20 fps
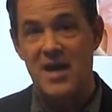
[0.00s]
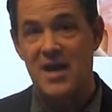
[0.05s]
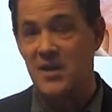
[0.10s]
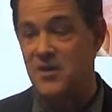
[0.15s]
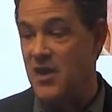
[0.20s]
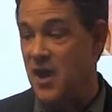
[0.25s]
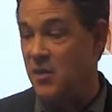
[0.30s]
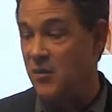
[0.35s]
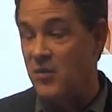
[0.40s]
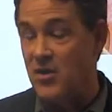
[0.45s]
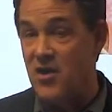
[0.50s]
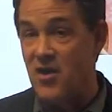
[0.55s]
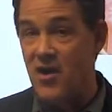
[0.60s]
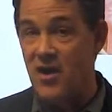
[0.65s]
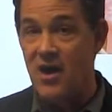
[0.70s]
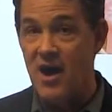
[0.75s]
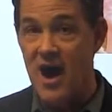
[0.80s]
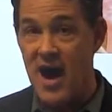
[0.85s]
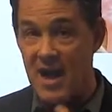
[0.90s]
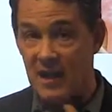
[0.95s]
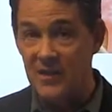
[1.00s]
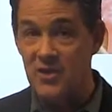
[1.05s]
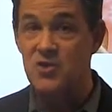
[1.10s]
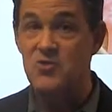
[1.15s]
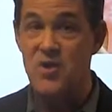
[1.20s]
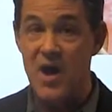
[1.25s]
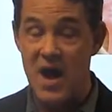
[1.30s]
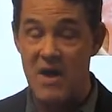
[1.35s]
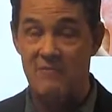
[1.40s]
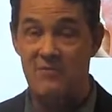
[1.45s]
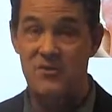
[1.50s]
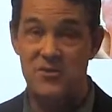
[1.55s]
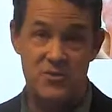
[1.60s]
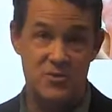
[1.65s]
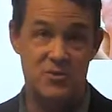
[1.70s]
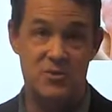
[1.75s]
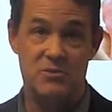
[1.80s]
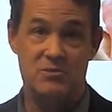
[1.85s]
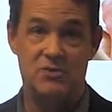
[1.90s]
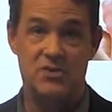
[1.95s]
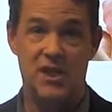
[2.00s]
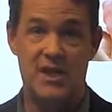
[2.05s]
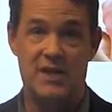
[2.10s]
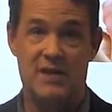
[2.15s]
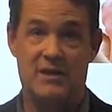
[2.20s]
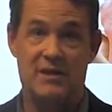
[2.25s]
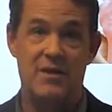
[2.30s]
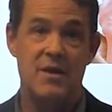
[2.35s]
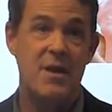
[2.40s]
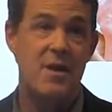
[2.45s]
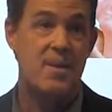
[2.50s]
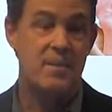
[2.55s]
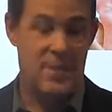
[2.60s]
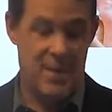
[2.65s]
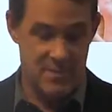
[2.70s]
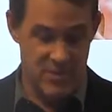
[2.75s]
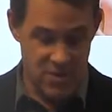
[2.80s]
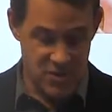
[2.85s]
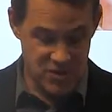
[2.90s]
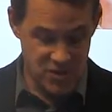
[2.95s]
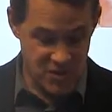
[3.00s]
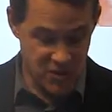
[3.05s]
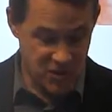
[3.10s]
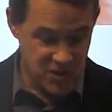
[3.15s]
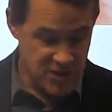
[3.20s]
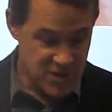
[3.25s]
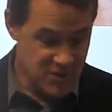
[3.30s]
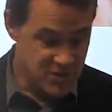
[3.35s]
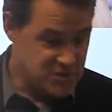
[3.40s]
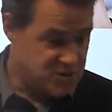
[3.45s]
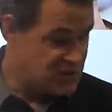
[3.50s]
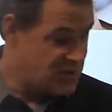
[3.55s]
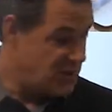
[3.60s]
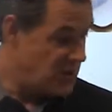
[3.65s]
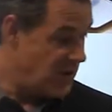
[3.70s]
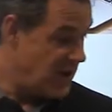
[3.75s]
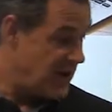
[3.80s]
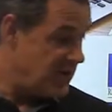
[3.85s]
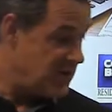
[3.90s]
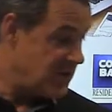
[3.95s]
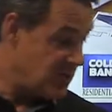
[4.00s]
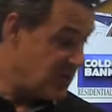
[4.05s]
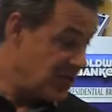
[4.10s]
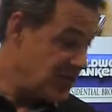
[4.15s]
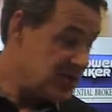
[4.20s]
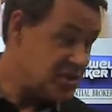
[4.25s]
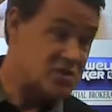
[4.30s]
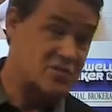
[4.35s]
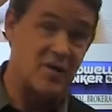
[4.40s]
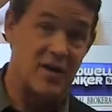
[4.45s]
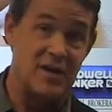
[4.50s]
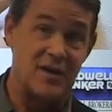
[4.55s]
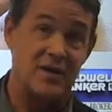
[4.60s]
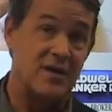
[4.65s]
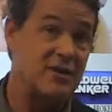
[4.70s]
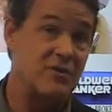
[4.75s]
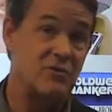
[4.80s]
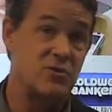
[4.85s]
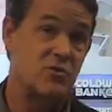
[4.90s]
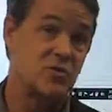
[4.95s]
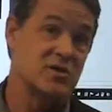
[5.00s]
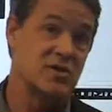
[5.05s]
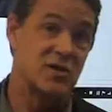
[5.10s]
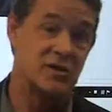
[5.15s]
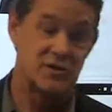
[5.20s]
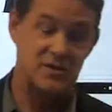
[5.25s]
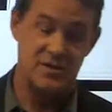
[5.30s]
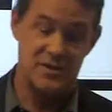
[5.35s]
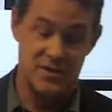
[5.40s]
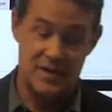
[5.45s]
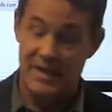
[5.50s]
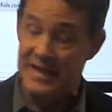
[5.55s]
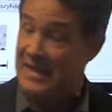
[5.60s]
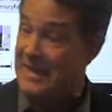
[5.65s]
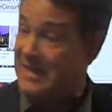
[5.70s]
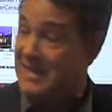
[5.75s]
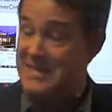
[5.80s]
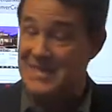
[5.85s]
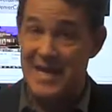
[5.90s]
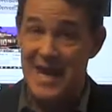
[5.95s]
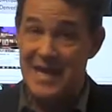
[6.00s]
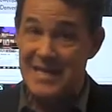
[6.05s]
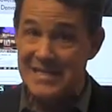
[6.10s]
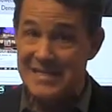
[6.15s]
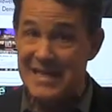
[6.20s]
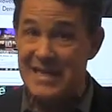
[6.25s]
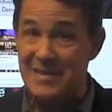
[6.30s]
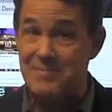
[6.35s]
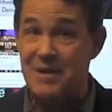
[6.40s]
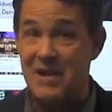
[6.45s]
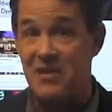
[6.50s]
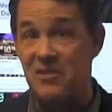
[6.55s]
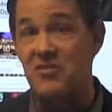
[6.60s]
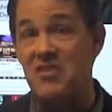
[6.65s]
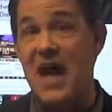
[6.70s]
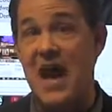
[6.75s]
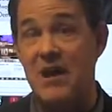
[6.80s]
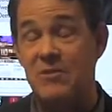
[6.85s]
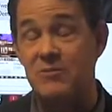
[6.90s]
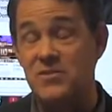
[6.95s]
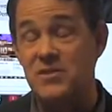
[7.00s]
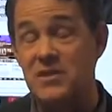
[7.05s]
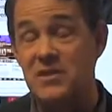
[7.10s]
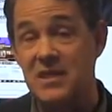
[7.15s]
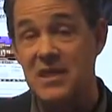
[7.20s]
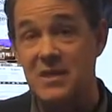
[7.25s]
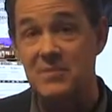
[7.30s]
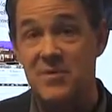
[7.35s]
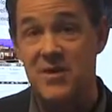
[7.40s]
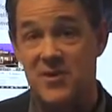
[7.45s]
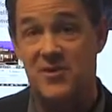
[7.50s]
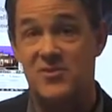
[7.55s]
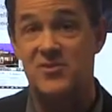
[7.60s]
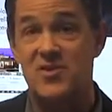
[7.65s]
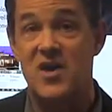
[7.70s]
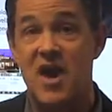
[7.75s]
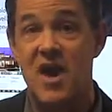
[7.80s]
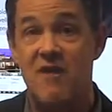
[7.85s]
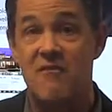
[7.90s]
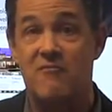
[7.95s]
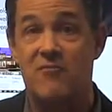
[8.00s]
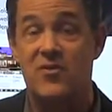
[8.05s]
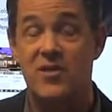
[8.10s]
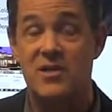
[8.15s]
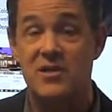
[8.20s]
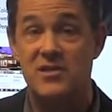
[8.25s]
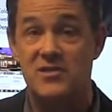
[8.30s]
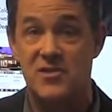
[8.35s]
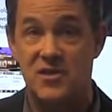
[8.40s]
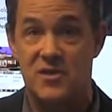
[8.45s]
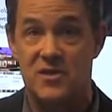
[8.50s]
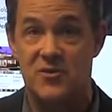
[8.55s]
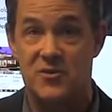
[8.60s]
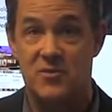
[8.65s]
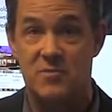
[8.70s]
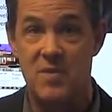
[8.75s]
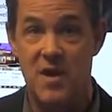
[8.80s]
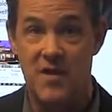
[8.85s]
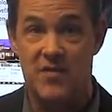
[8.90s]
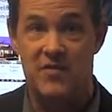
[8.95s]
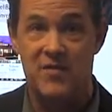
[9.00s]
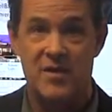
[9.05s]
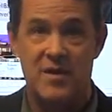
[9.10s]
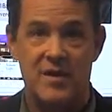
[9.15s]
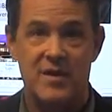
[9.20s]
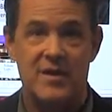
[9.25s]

Not only our highly trafficked YouTube channel, but I'm also going to use it in a way that we're just finding huge results. You see, I send about 1,000 emails every single month.